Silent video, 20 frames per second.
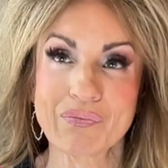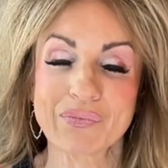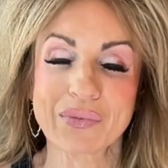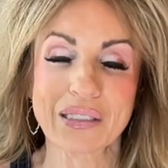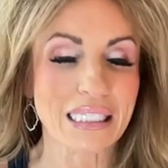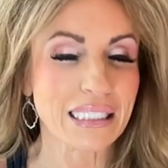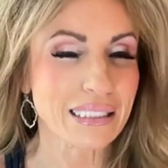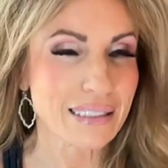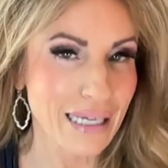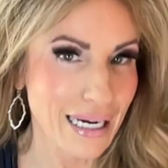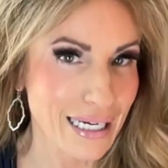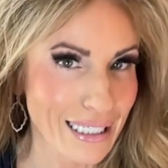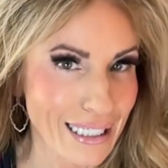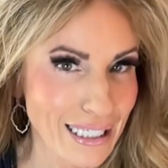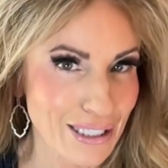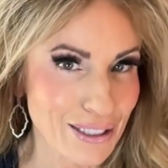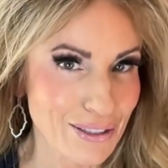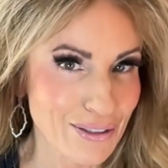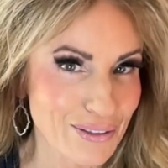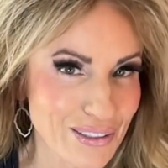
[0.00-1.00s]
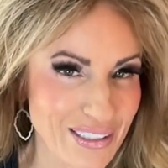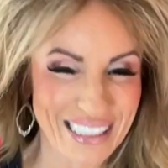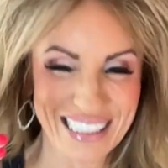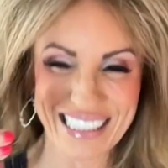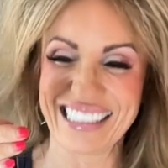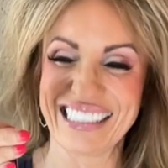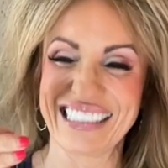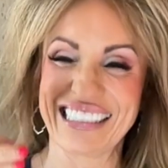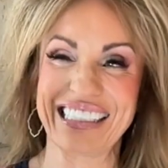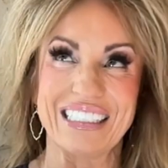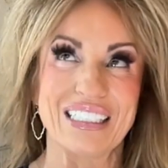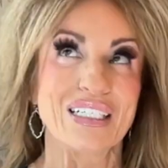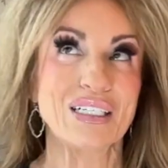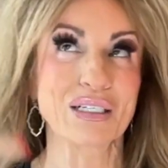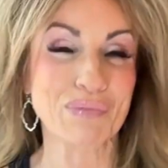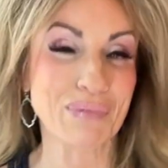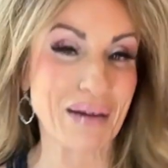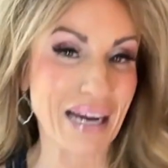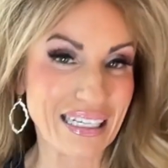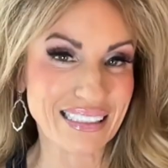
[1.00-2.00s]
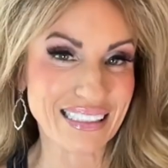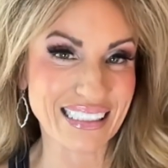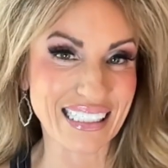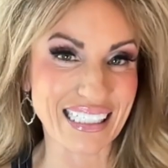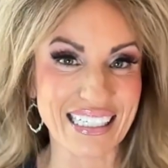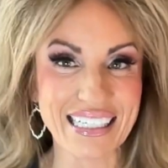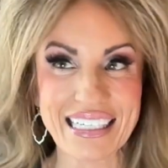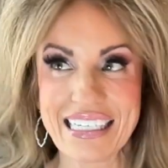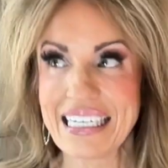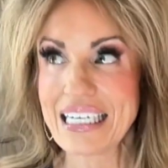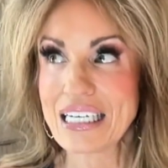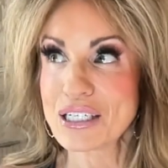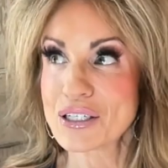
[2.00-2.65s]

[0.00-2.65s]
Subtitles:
Did I say you? Your bestie.